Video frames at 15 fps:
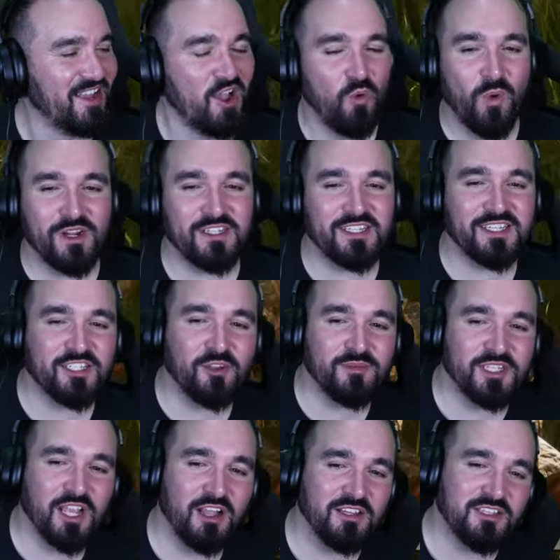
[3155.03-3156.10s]
When does this come to
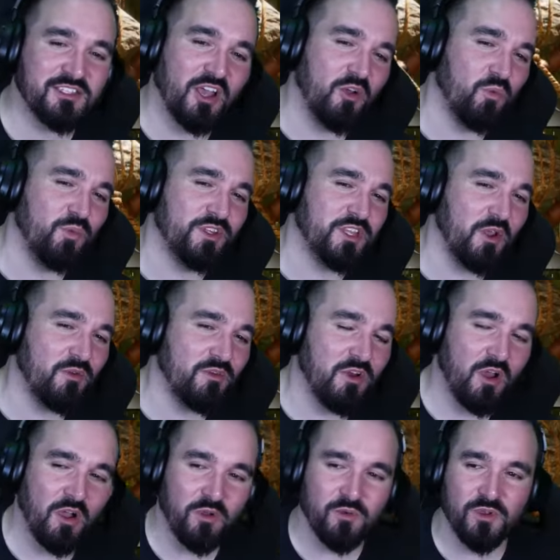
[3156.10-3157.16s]
console? We don't
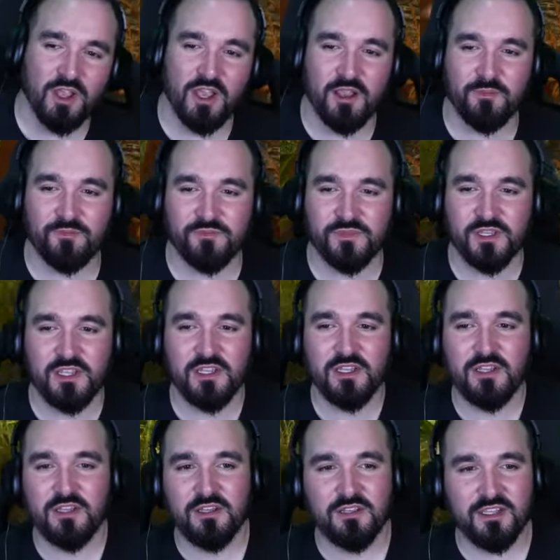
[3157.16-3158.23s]
know. Um,
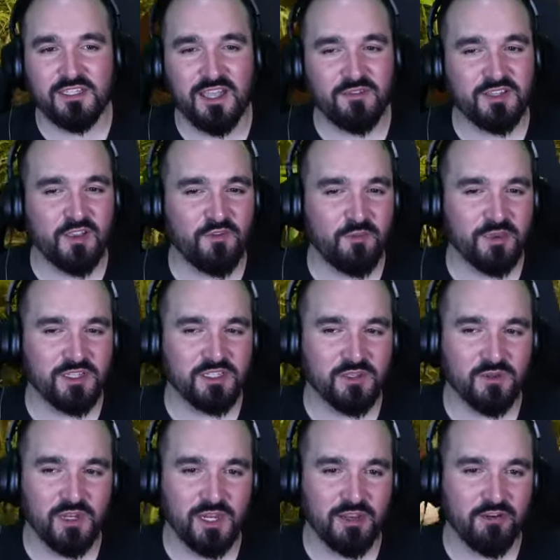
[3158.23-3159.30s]
the devs haven't been
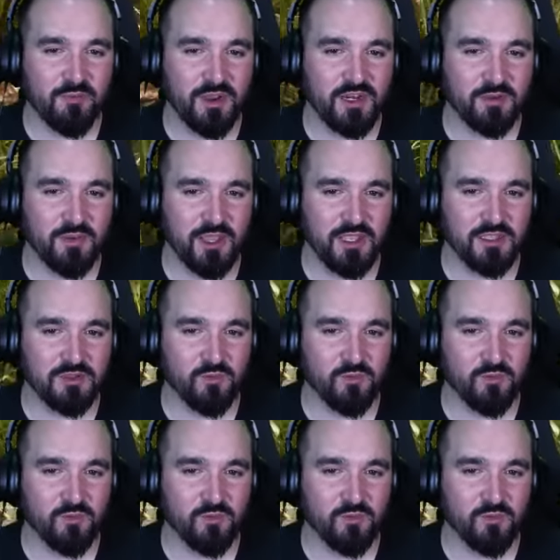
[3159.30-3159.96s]
too clear about it, mate.